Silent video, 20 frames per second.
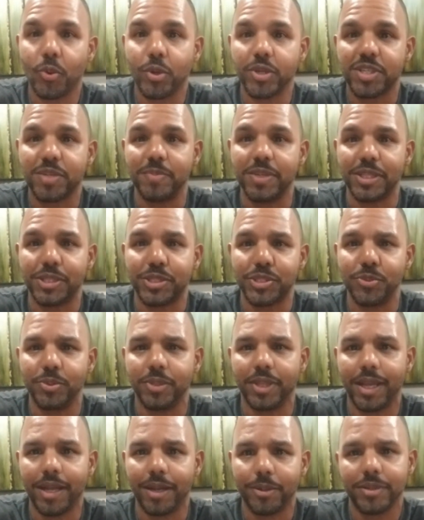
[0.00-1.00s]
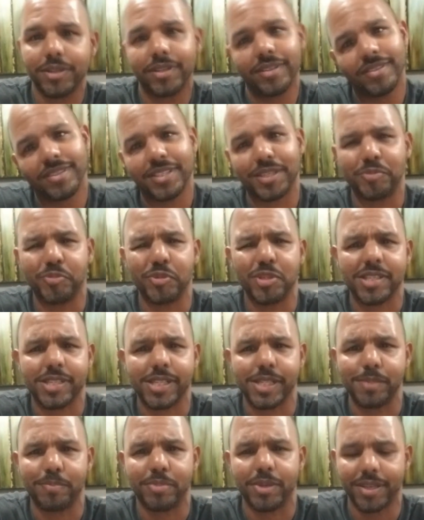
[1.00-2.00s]
or to be too loud. Someone's
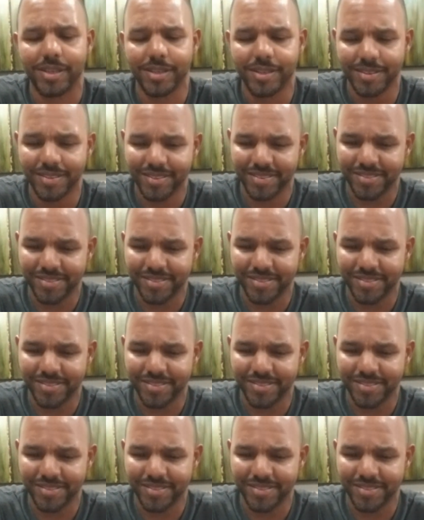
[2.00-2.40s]
sleeping.